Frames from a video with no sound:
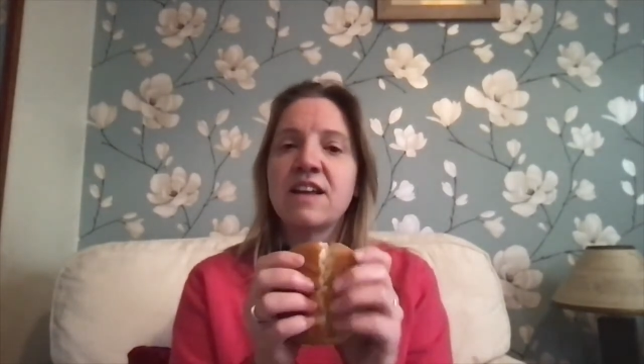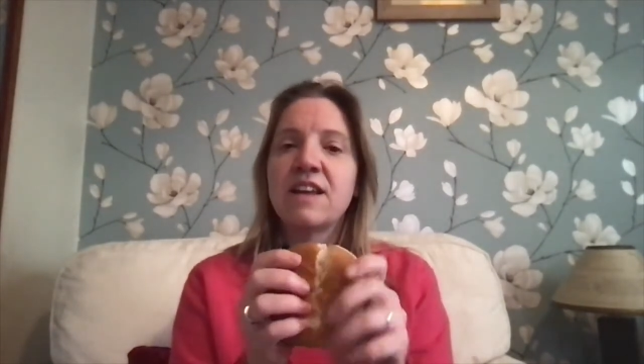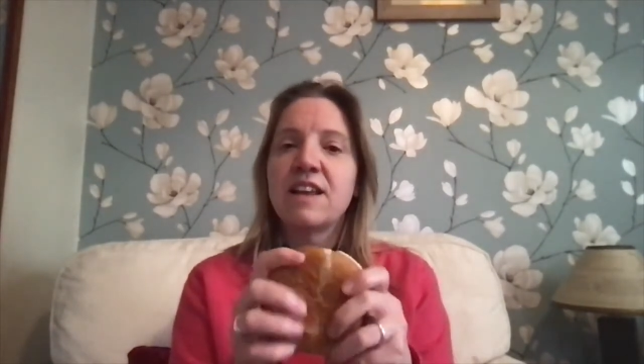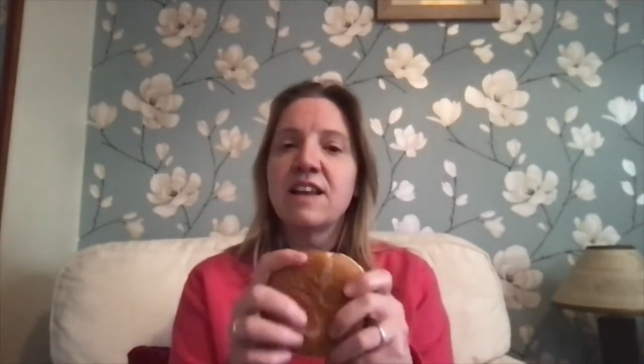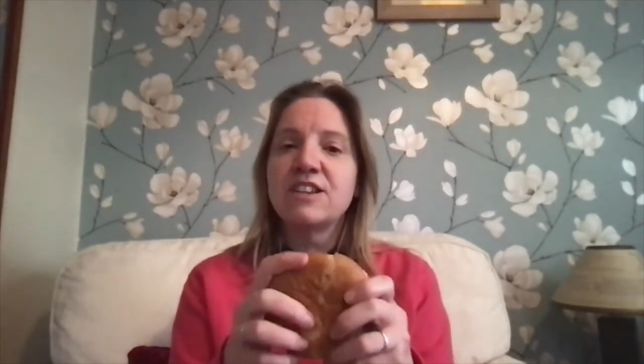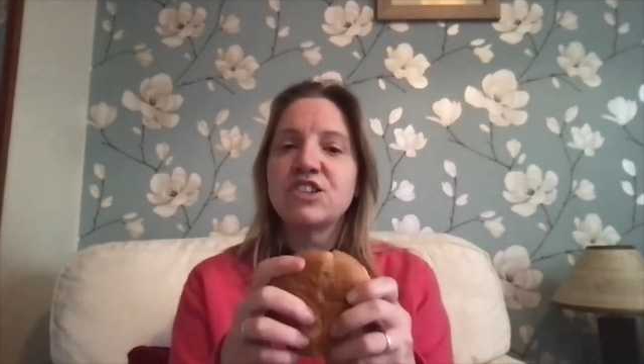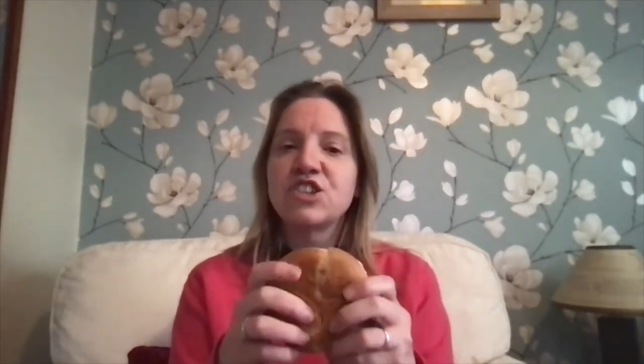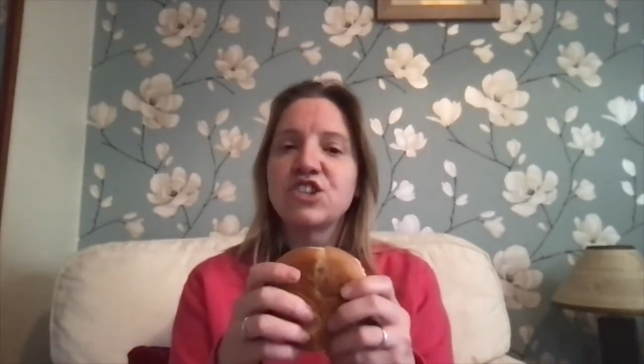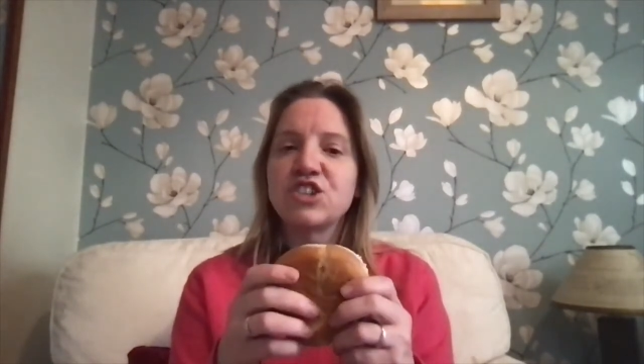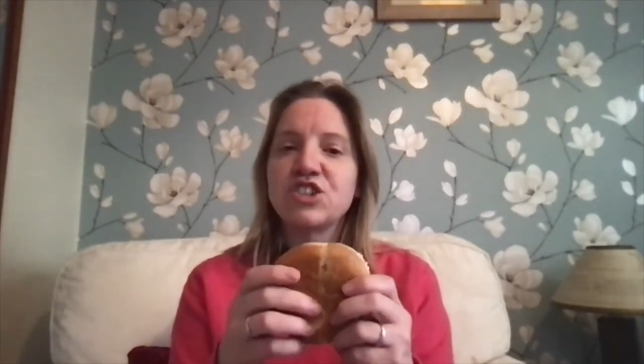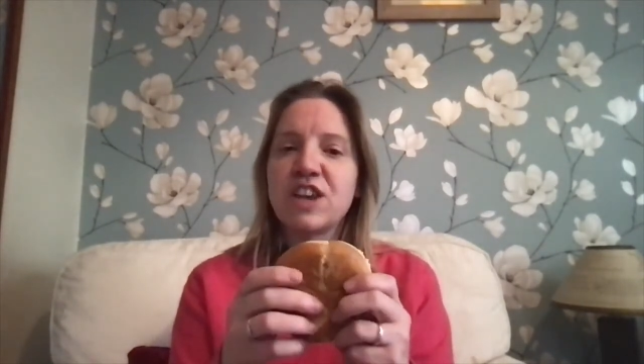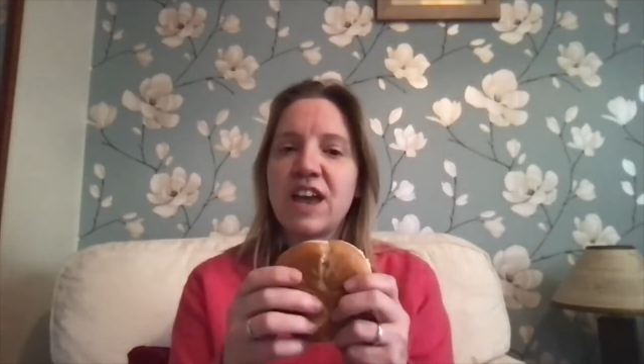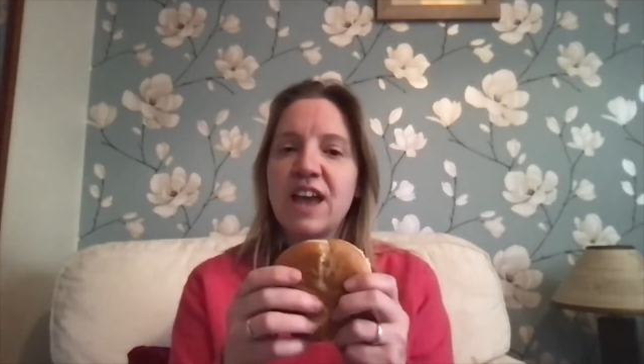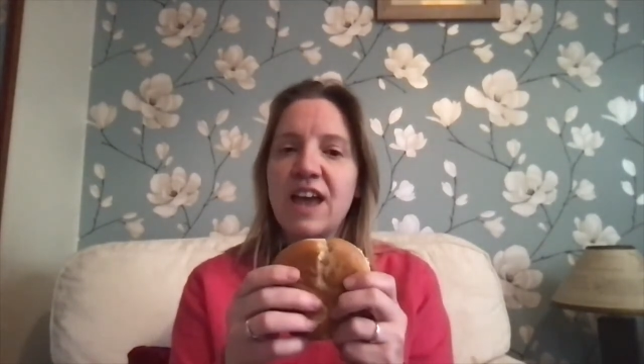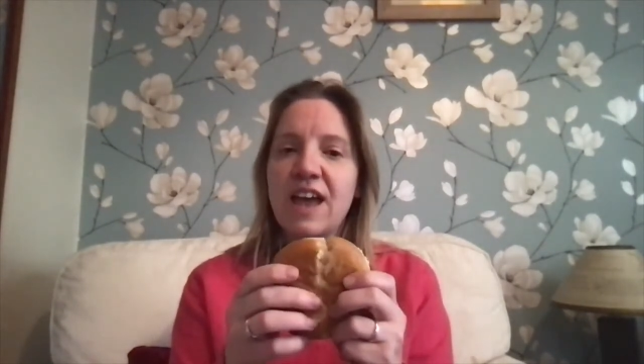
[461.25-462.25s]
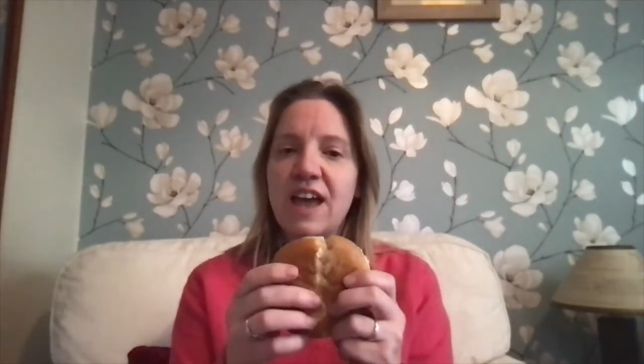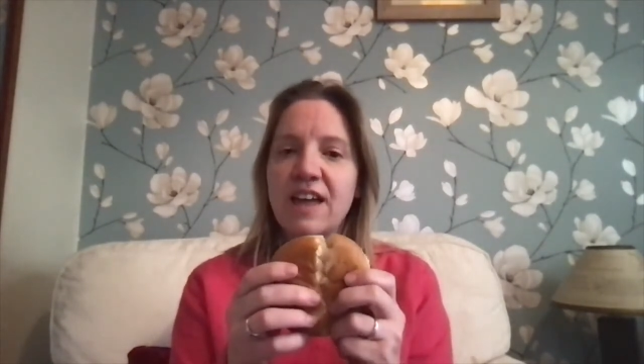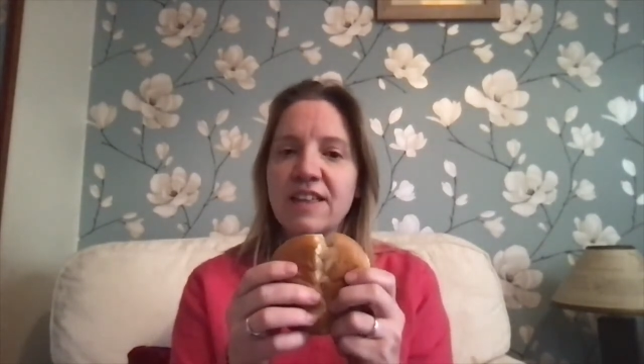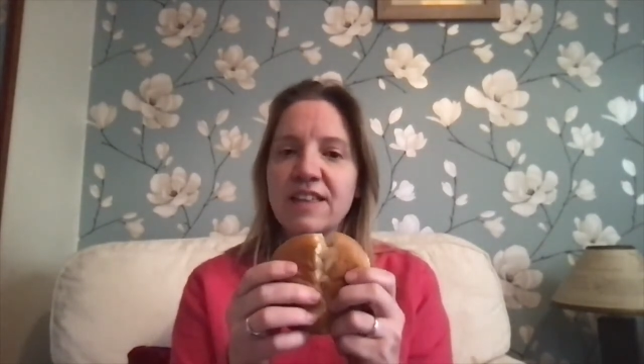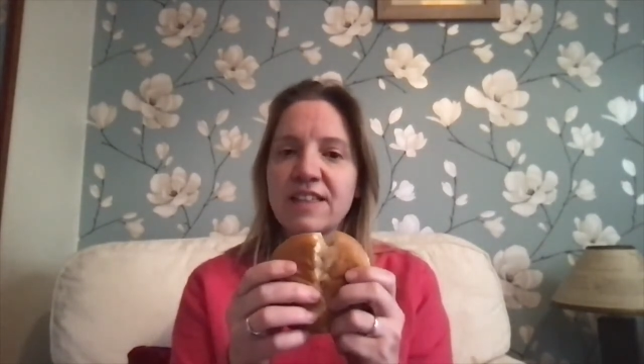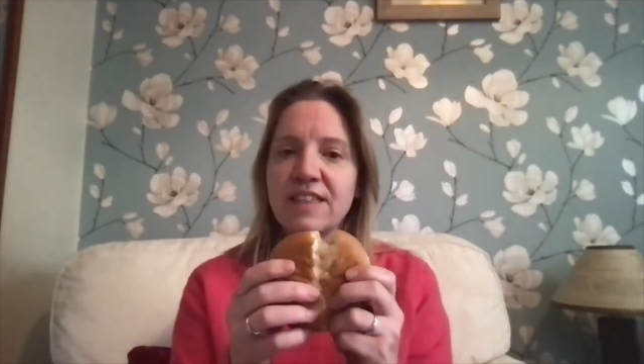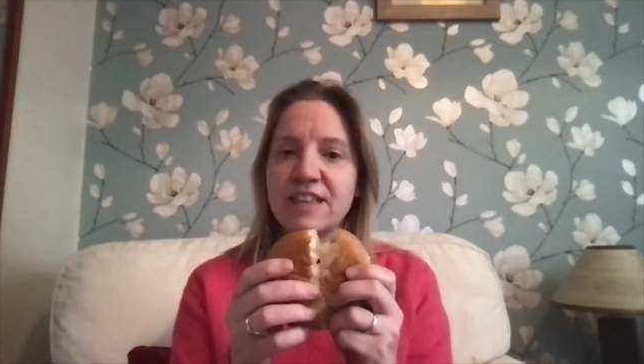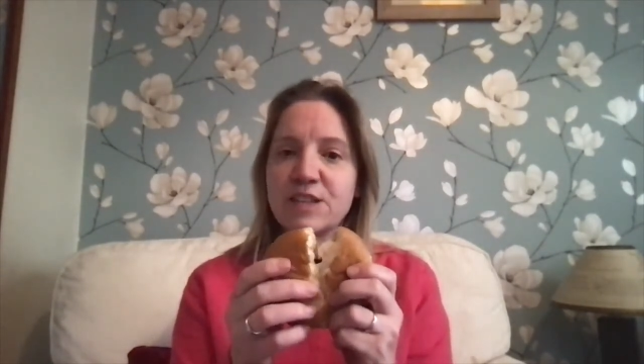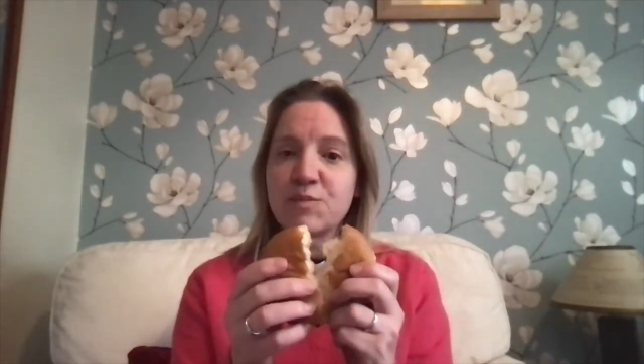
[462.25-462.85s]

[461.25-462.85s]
"Let's share this